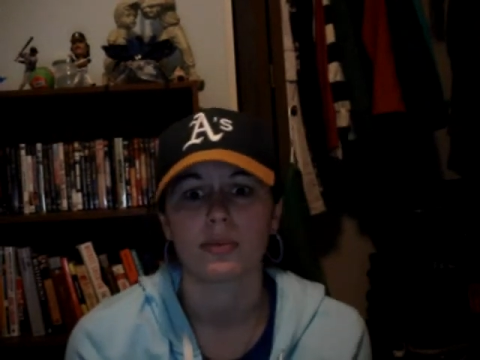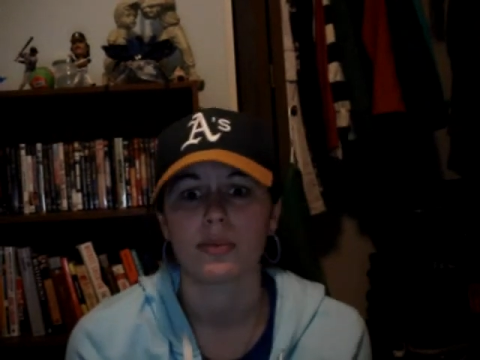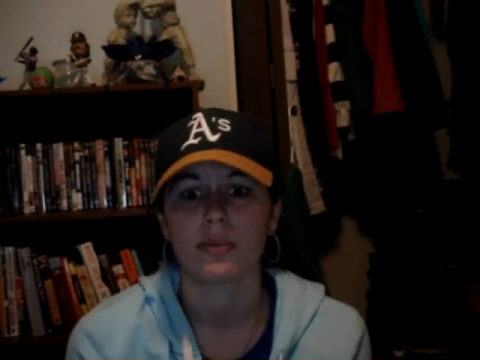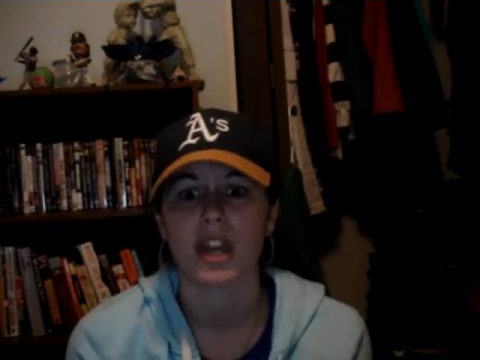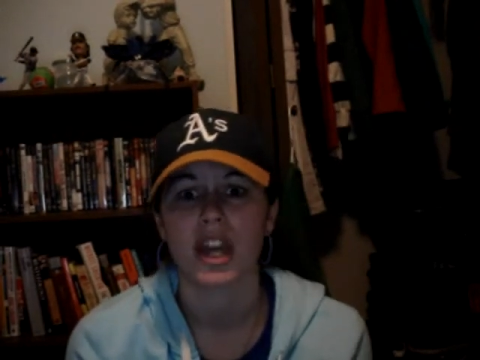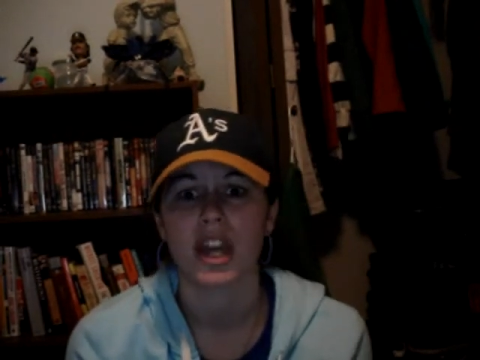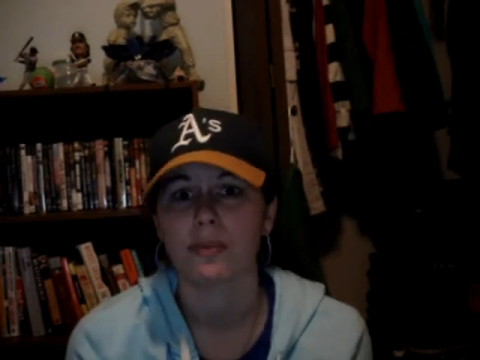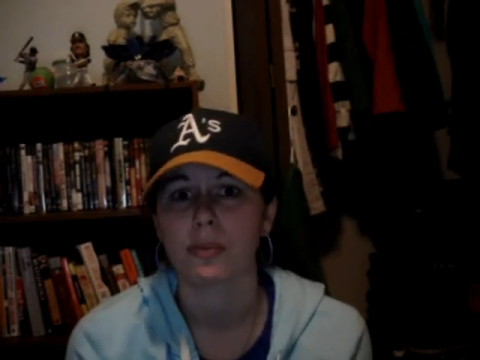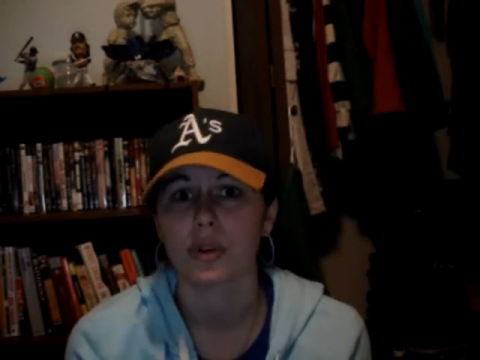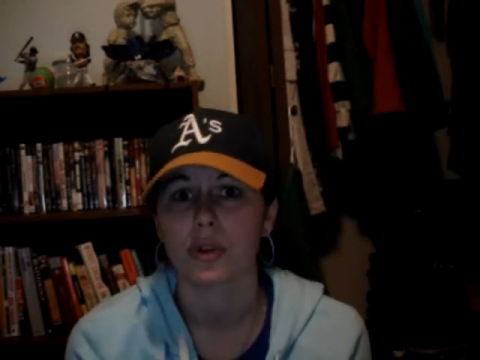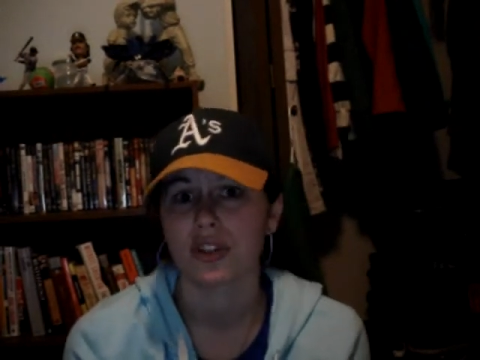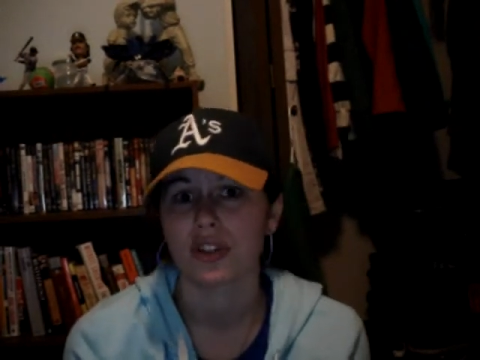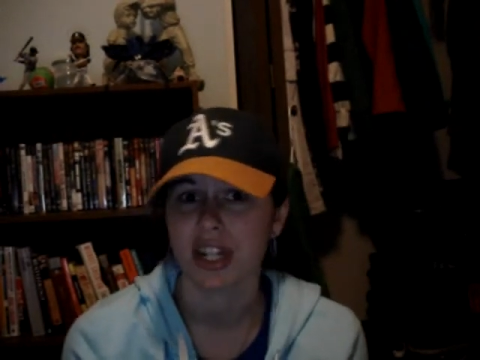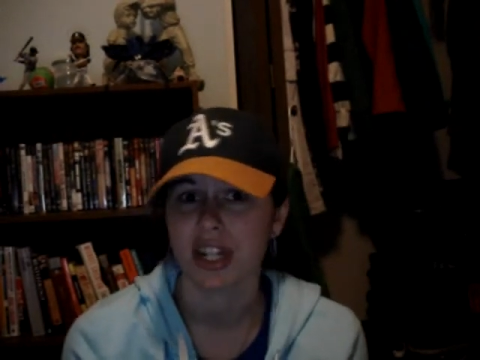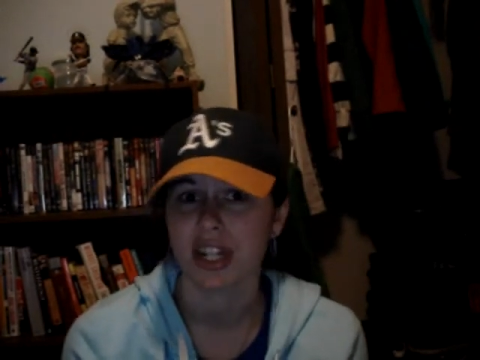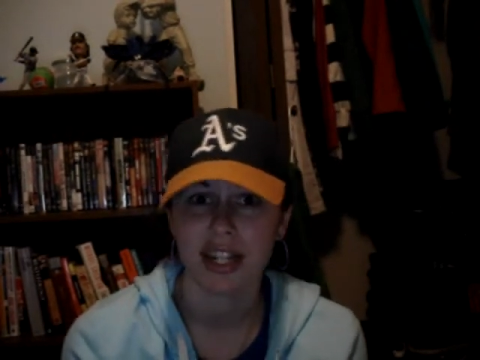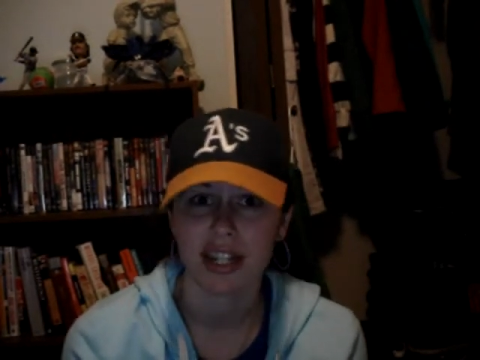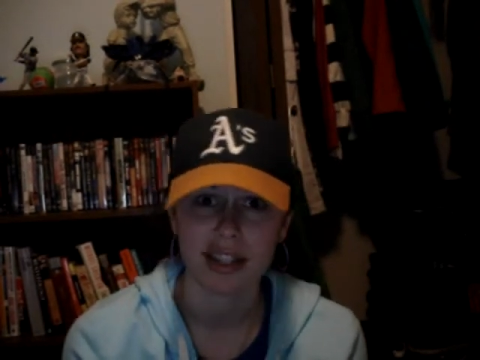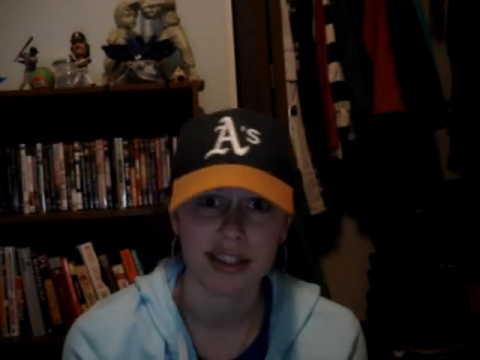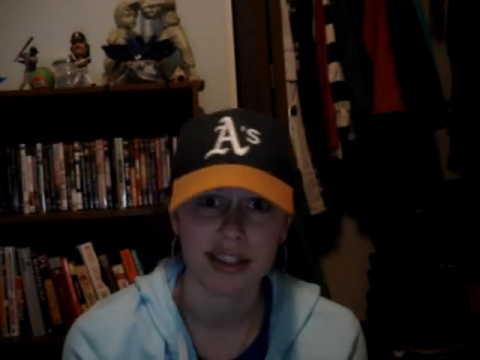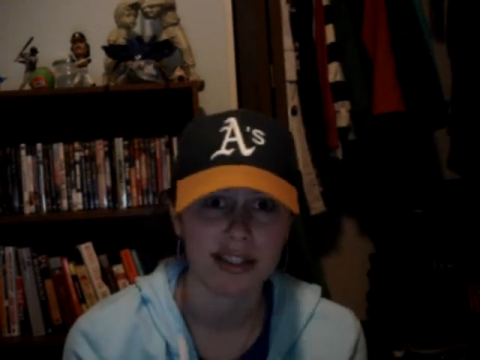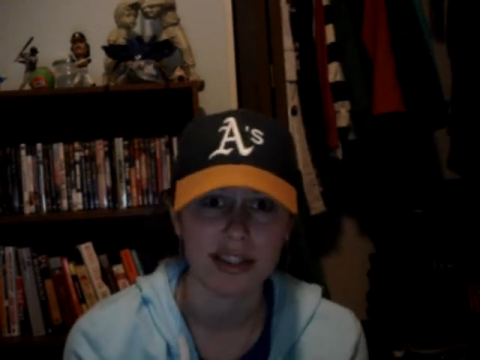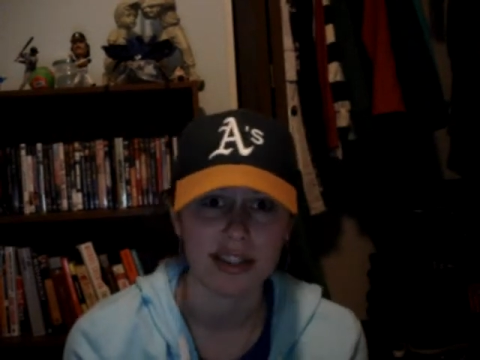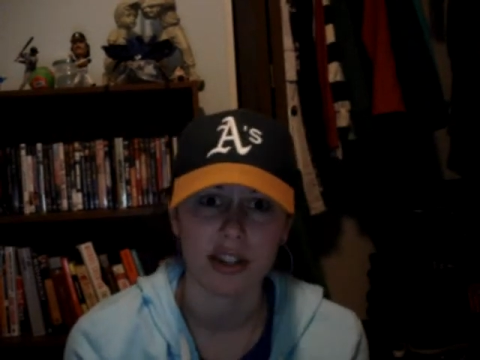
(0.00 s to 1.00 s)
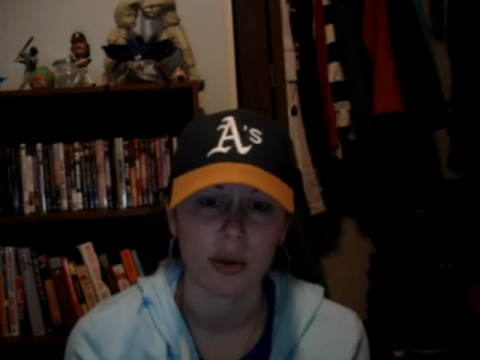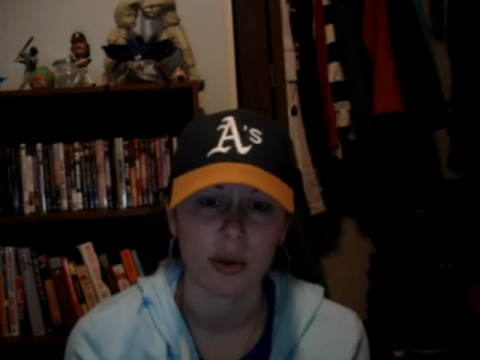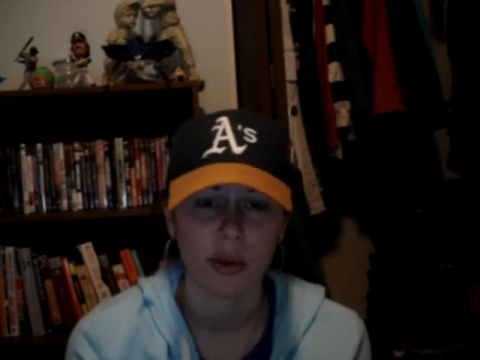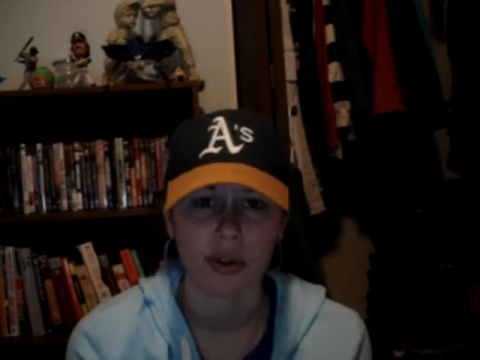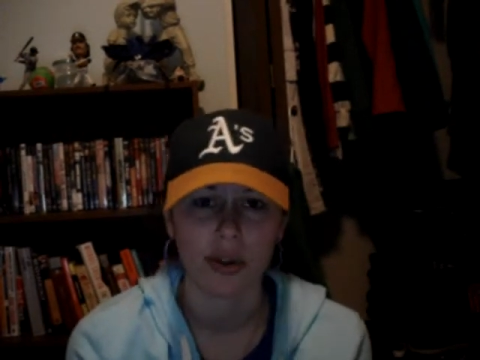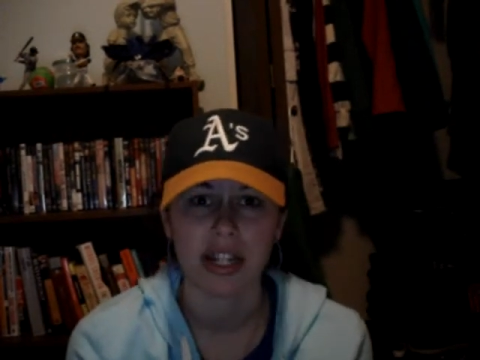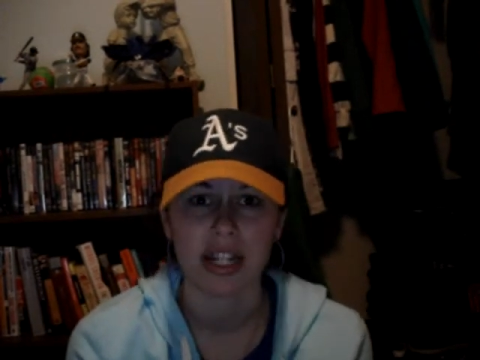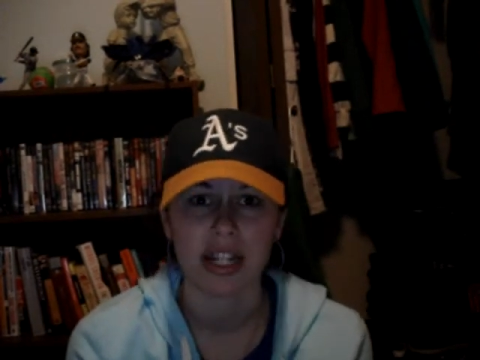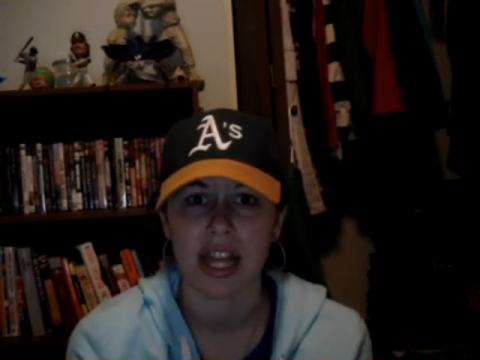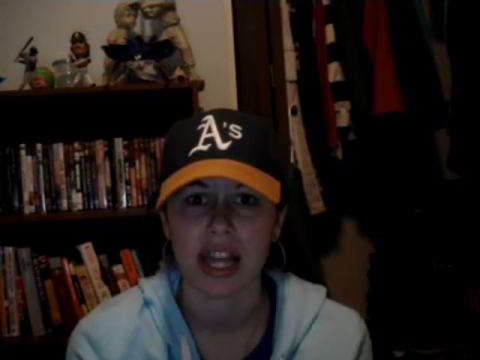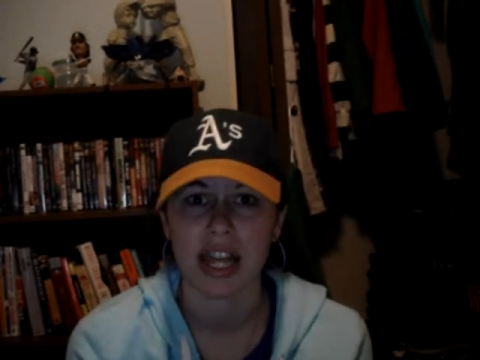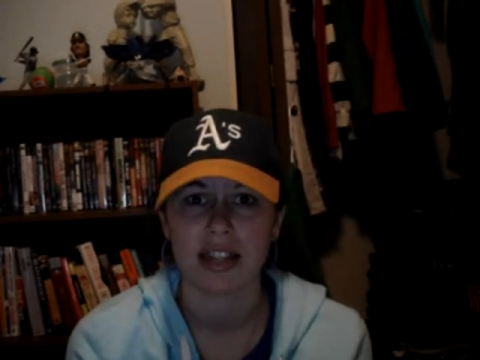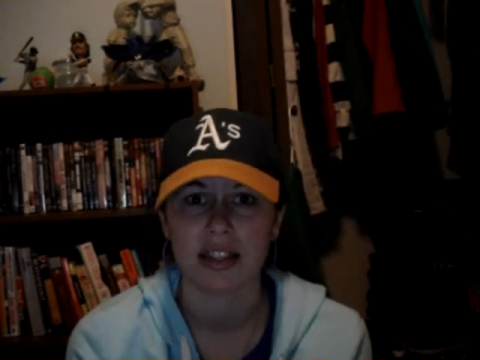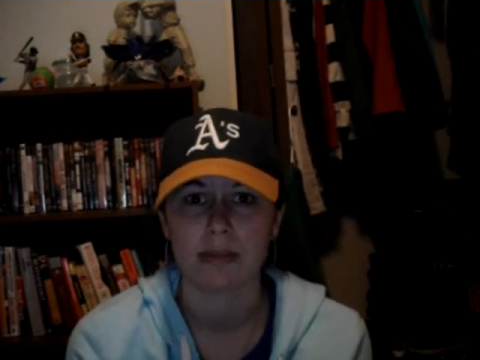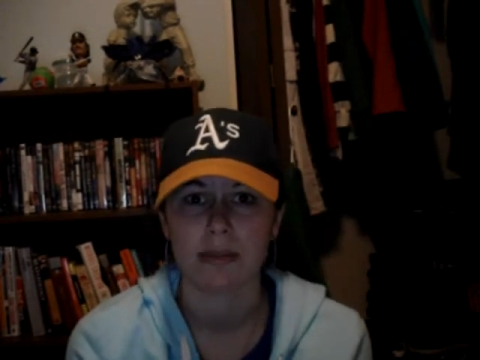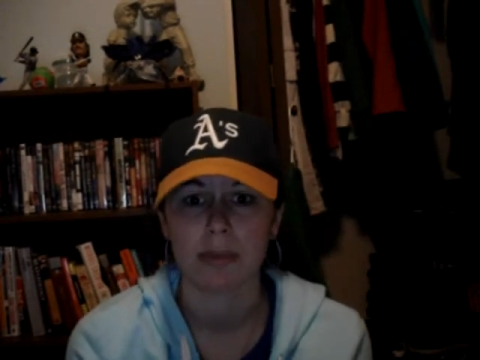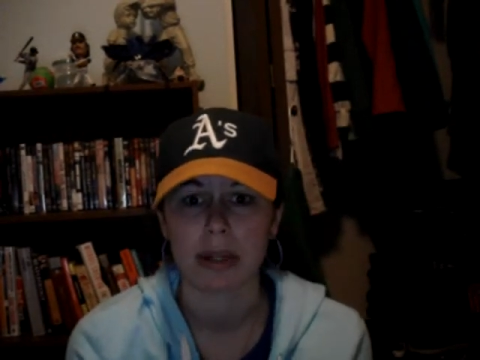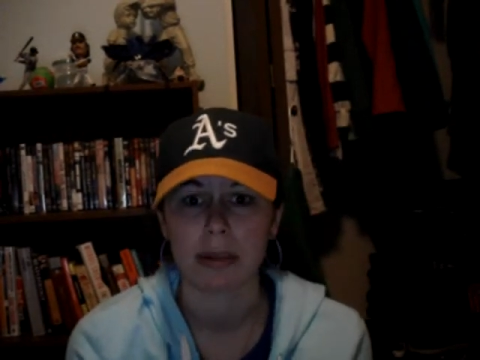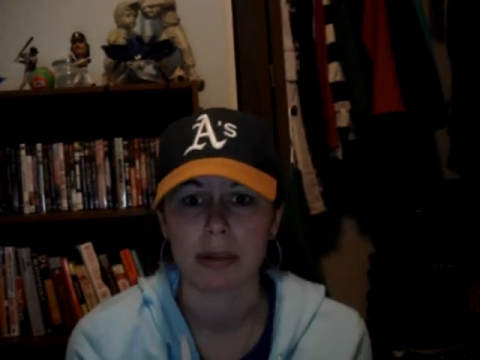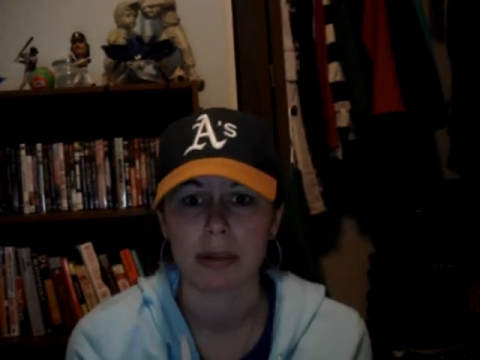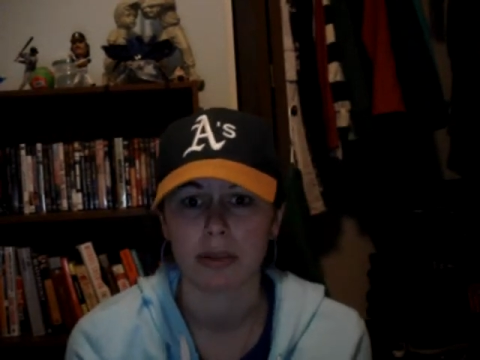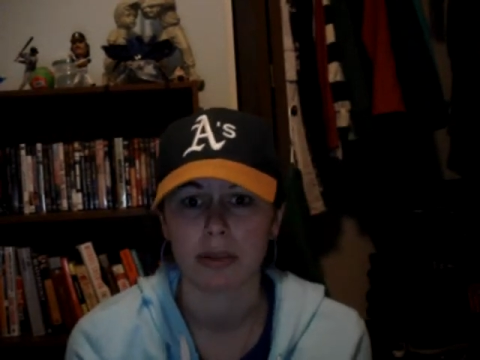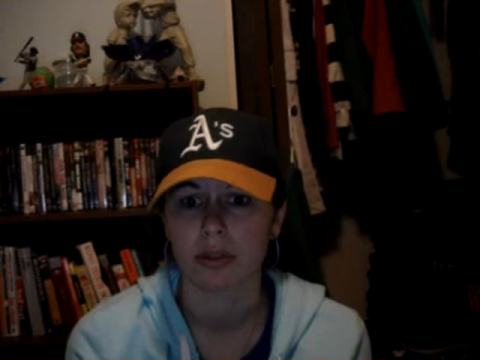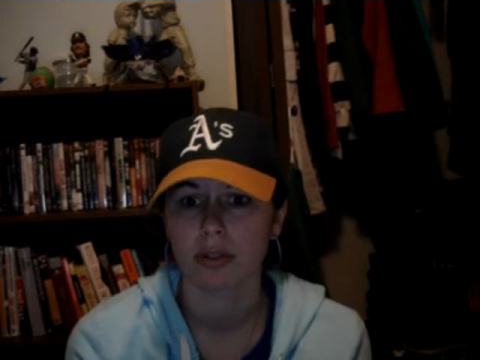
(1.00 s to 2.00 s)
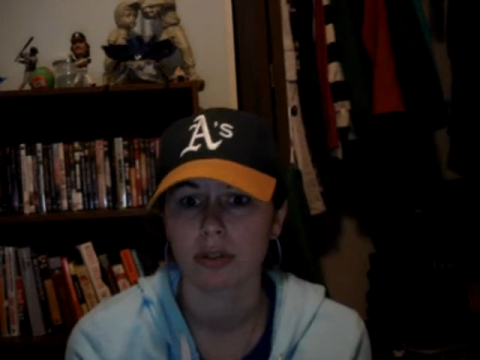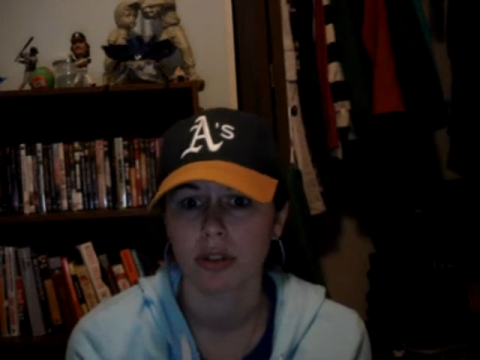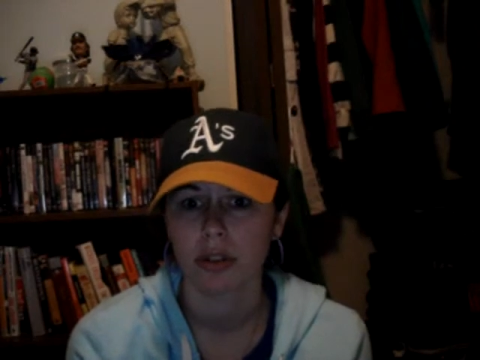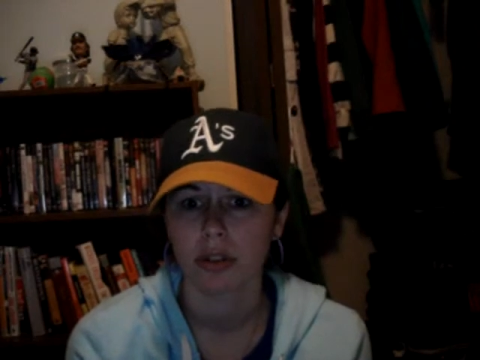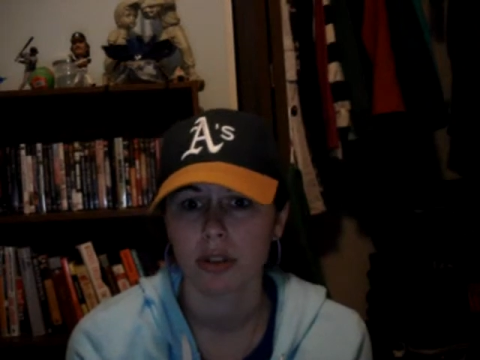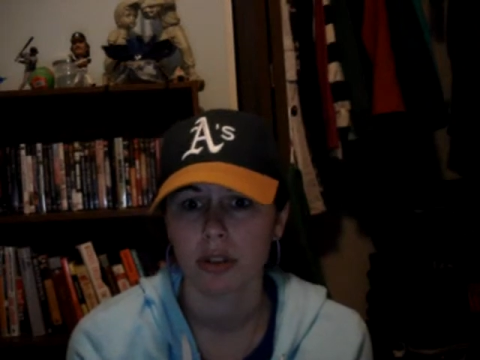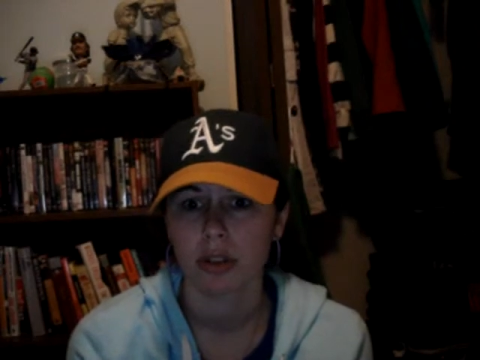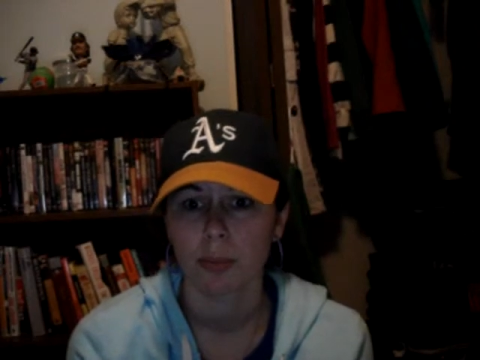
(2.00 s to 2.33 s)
we have more chickens than Oregon has people,